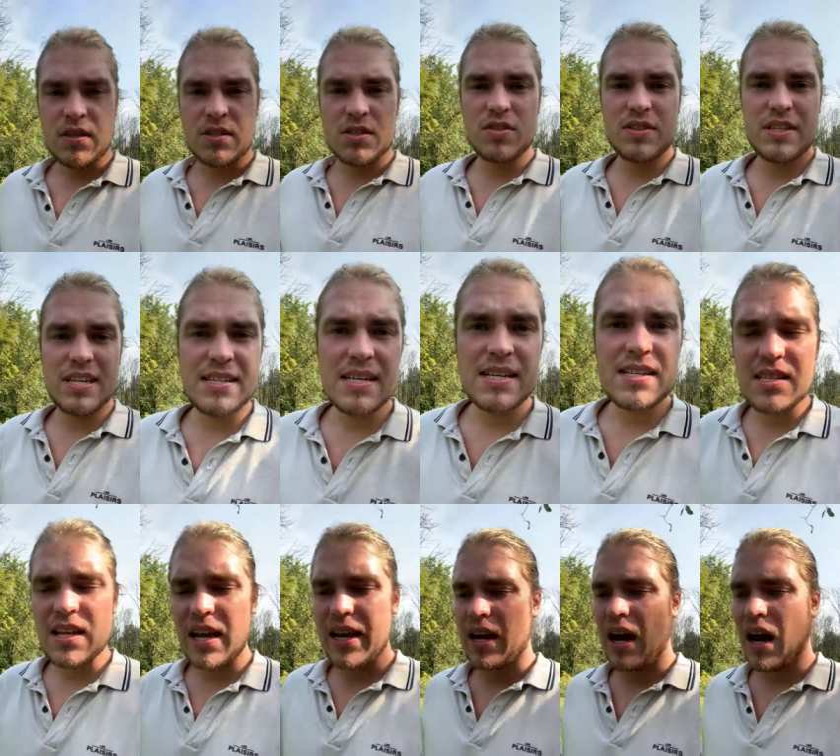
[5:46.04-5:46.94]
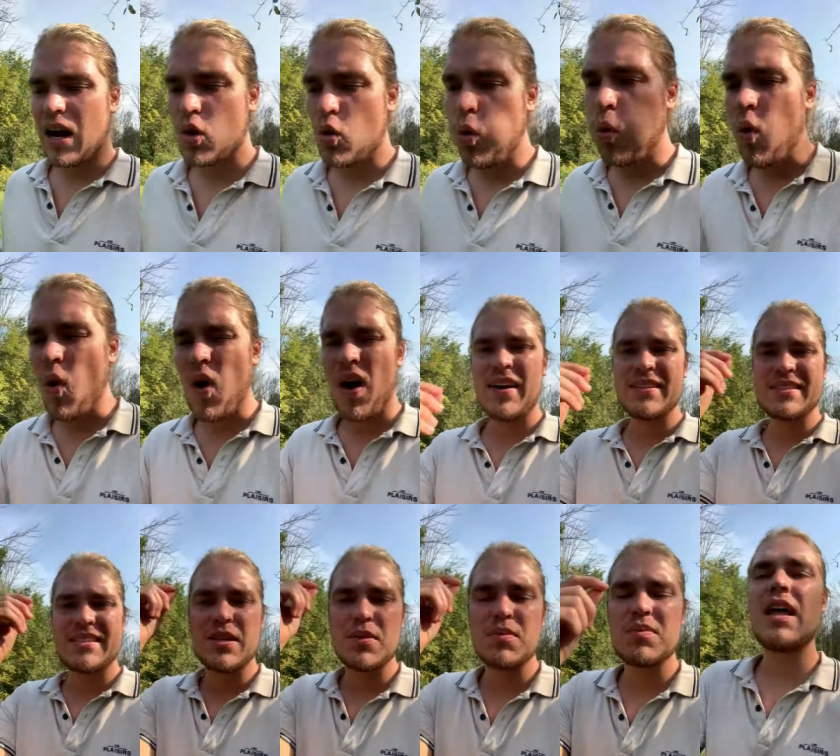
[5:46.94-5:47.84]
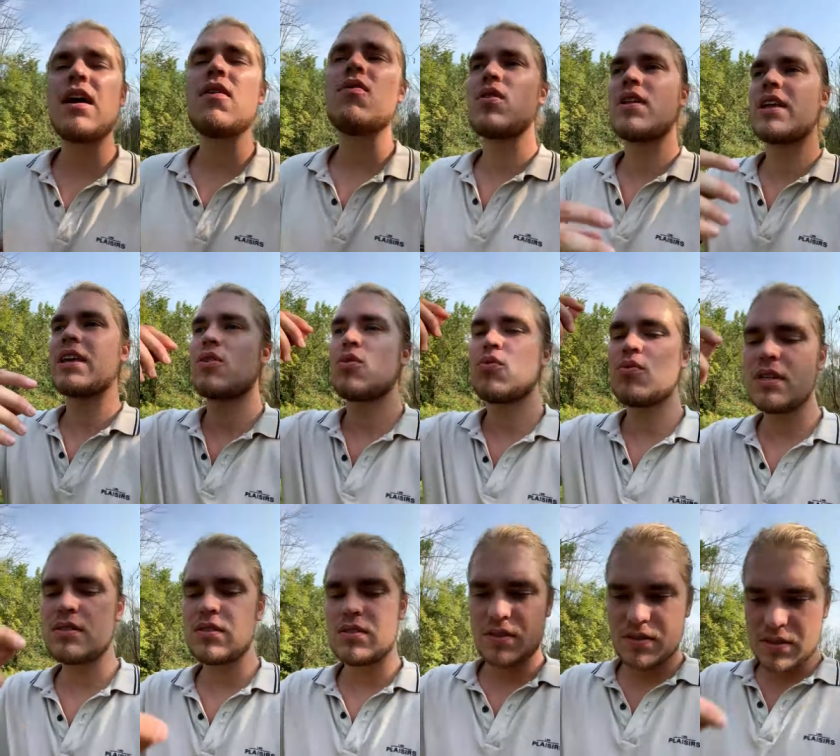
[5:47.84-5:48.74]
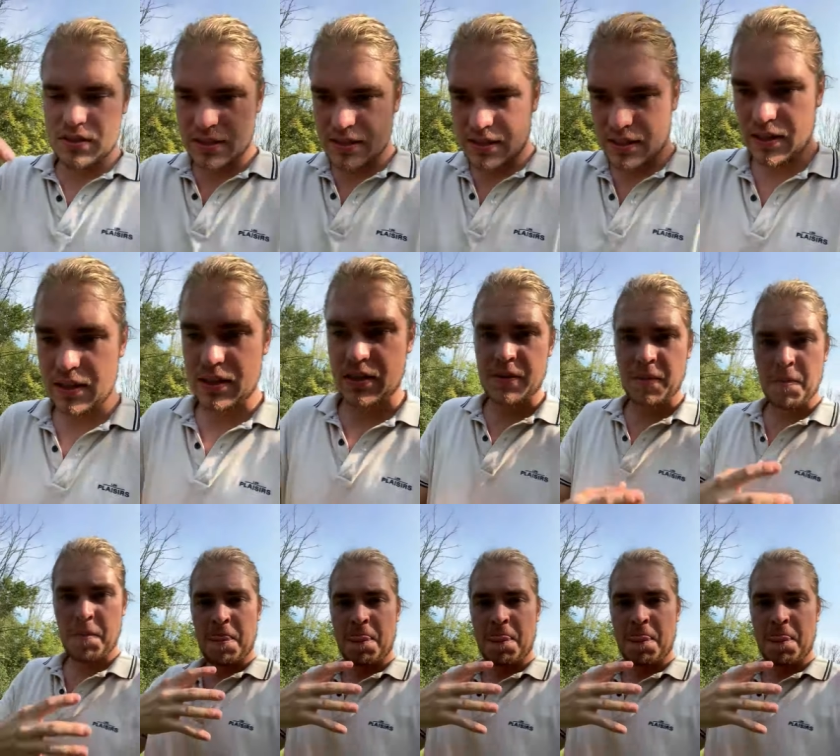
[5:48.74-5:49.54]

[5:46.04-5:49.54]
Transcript: So this is like a quantum level. Like you need to understand this.